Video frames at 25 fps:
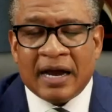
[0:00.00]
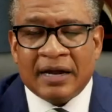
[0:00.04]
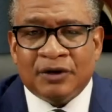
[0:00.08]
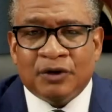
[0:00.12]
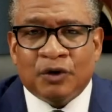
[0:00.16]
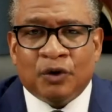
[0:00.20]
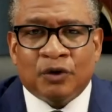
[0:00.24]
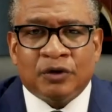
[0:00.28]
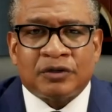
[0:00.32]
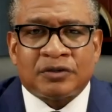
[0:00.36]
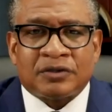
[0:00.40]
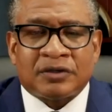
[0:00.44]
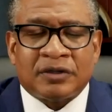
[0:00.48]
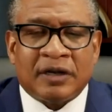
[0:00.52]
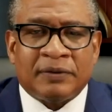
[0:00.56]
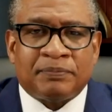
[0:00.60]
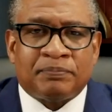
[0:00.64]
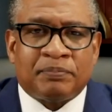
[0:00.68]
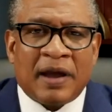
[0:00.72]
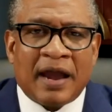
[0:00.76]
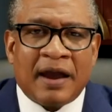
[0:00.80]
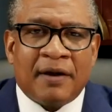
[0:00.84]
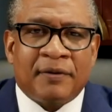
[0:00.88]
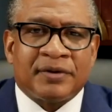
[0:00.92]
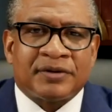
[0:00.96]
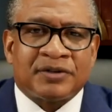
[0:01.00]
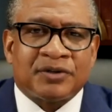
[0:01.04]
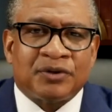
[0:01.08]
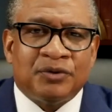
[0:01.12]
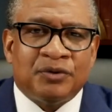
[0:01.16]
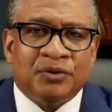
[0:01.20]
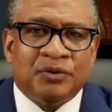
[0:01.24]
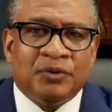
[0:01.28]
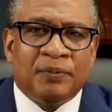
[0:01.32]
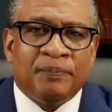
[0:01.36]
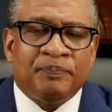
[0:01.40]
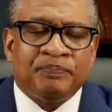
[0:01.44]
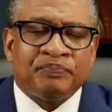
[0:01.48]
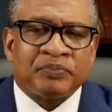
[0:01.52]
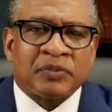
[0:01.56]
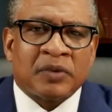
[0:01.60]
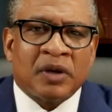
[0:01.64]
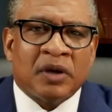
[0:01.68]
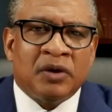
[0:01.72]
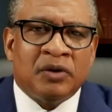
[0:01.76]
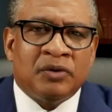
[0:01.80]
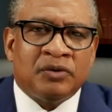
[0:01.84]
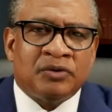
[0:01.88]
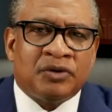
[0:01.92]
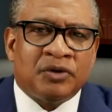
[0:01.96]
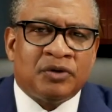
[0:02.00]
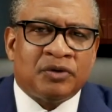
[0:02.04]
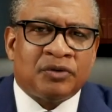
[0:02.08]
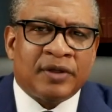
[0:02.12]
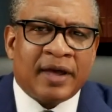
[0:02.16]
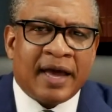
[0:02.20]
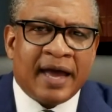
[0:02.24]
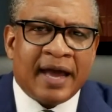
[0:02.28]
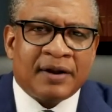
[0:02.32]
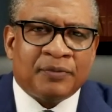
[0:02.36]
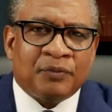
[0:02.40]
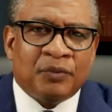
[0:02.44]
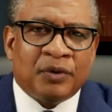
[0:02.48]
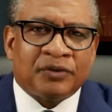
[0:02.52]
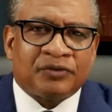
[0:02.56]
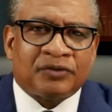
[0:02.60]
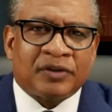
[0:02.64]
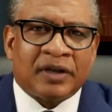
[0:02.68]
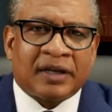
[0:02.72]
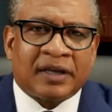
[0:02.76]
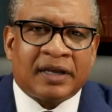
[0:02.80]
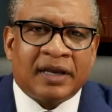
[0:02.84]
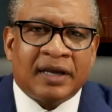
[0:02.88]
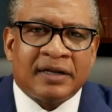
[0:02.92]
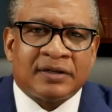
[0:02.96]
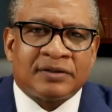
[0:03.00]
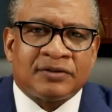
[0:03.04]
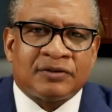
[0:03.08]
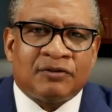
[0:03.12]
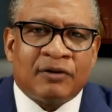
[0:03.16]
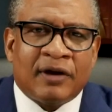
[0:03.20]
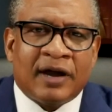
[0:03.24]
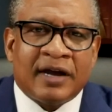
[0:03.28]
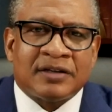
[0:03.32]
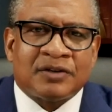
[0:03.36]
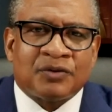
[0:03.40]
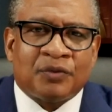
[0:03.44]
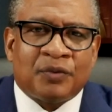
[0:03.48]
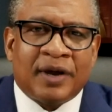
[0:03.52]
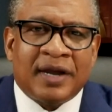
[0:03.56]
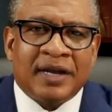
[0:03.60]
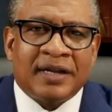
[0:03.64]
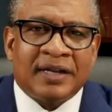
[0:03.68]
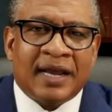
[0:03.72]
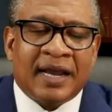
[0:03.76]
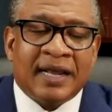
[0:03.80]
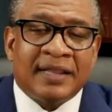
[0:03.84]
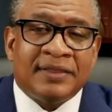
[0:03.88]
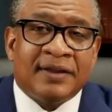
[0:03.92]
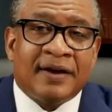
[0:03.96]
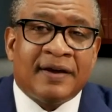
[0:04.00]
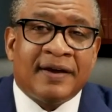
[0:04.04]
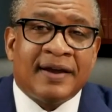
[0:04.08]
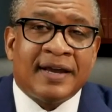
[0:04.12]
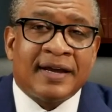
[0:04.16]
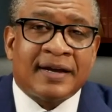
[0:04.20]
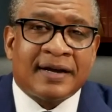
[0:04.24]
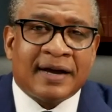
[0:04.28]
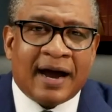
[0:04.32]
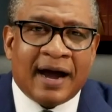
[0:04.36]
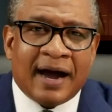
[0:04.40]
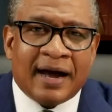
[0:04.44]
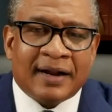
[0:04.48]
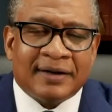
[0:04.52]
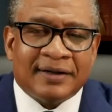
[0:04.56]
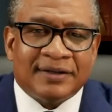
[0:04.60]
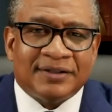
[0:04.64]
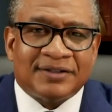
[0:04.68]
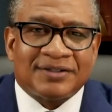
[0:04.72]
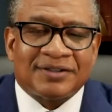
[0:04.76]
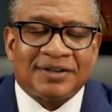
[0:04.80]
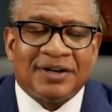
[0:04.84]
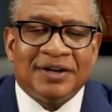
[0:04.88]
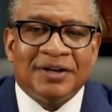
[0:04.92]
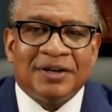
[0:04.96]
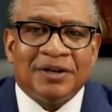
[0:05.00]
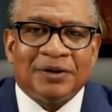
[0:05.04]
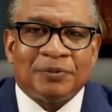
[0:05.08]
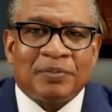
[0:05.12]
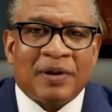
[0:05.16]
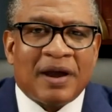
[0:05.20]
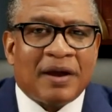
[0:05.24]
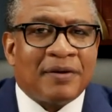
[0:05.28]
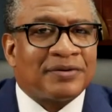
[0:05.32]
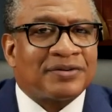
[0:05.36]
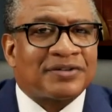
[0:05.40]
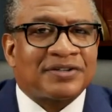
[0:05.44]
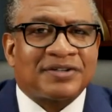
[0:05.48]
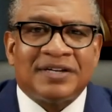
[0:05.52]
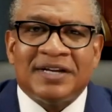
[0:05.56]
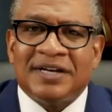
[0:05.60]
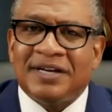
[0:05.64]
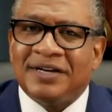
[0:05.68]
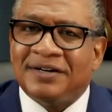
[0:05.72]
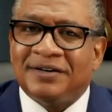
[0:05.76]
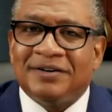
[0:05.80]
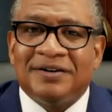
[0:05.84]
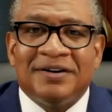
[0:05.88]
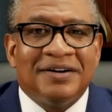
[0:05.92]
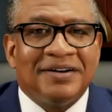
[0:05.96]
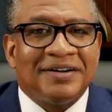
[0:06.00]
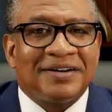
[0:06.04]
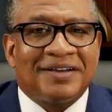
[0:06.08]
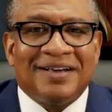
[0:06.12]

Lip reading: I noticed that parents who do that, once their kids graduate and they're in college, parents still,